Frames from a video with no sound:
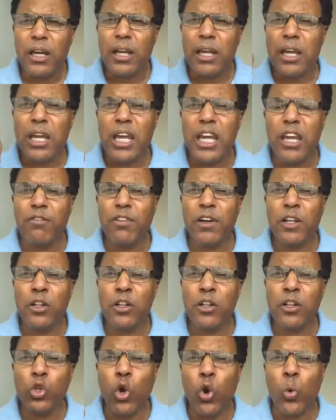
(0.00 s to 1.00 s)

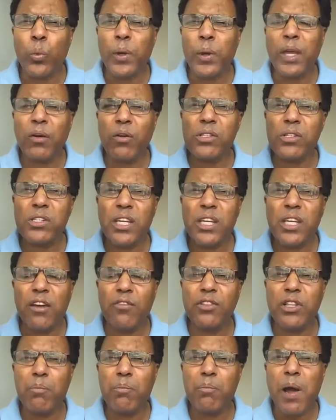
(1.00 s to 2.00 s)
even though we
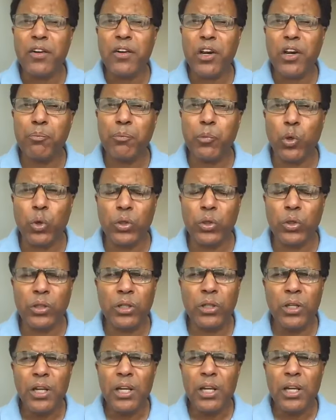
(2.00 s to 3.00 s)
receive the bad report,
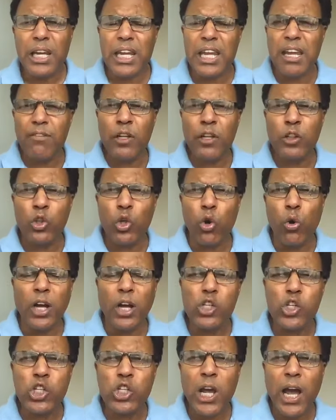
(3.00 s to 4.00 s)
even though
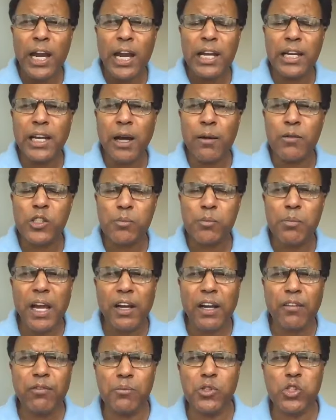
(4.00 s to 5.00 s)
our child comes
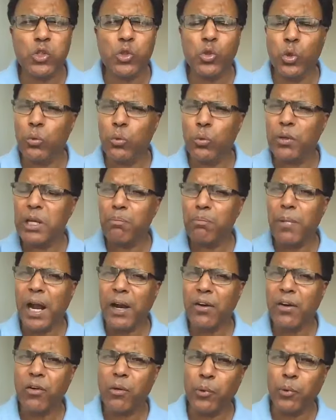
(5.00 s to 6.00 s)
back from school with a
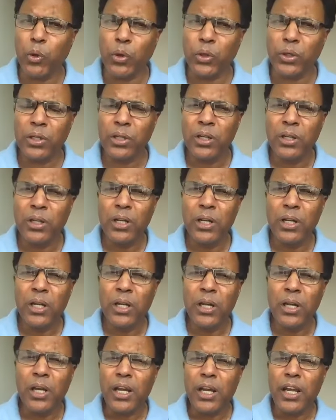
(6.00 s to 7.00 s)
bad report,
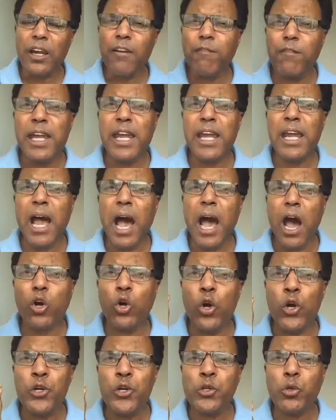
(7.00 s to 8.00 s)
if we
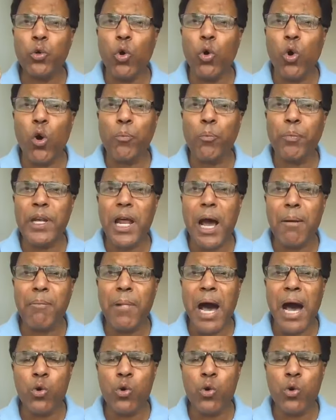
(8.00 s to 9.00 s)
are going to open
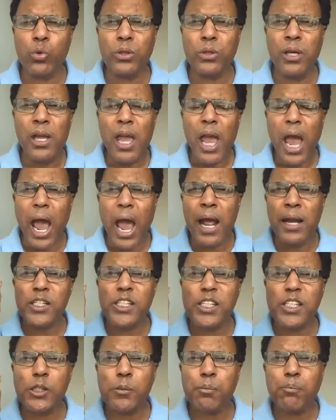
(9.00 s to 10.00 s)
our mouth
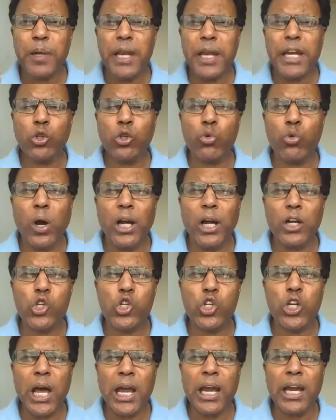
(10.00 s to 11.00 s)
and speak to
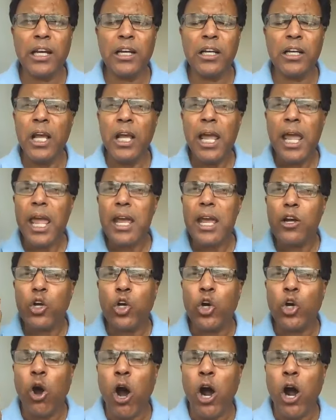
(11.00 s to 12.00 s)
our child
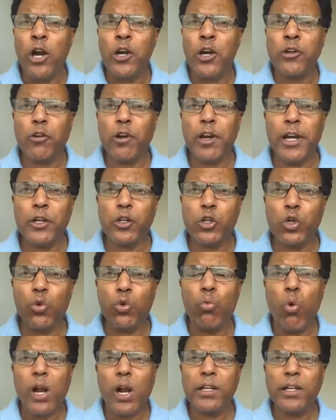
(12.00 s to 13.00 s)
contrary to
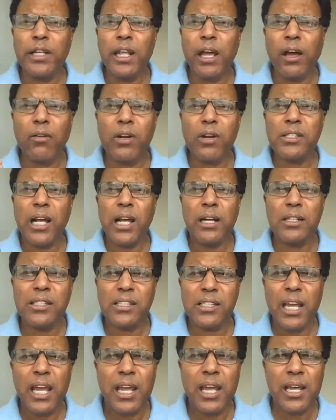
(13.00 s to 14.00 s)
what their result
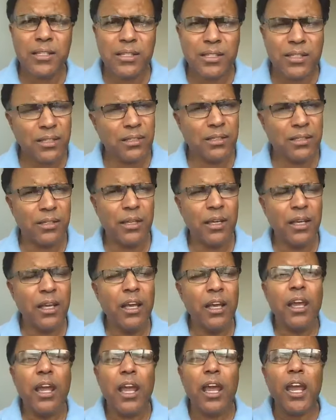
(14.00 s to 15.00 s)
says,
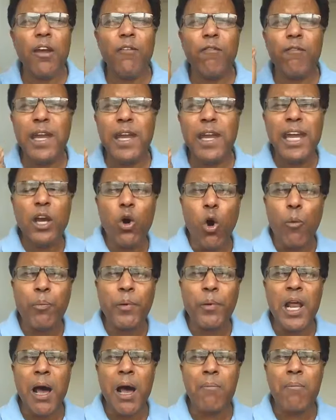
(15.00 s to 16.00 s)
if we
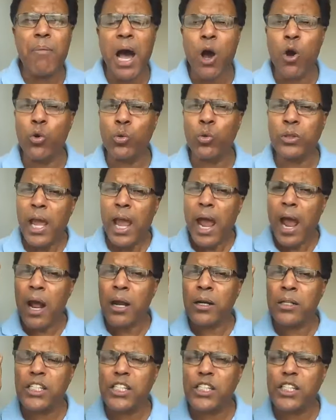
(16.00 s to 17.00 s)
open our mouth
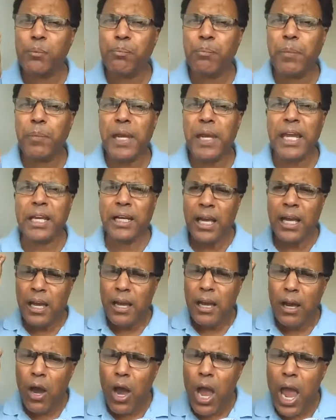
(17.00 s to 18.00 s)
and speak
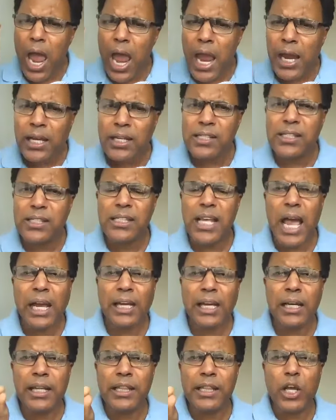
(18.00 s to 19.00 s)

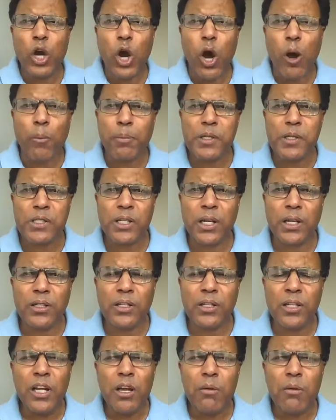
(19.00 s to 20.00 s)
exactly the
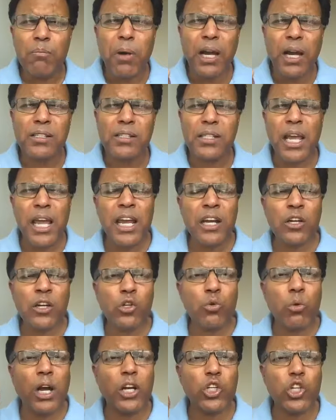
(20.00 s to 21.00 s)
opposite by saying
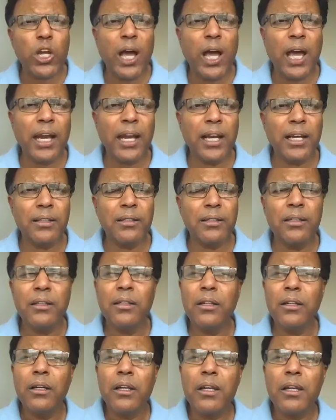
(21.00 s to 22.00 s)
to our child,
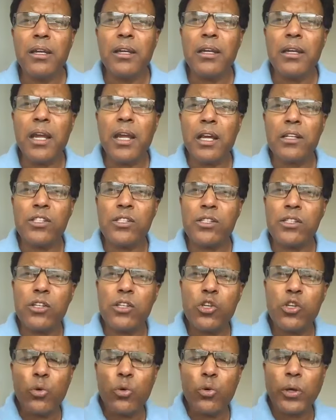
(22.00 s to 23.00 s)
Yes,
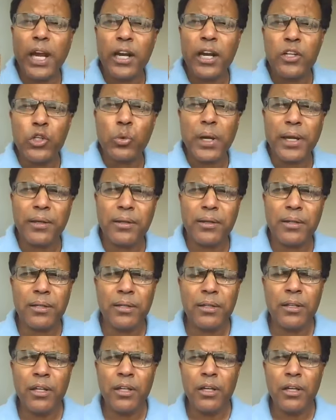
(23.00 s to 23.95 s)
you can do it.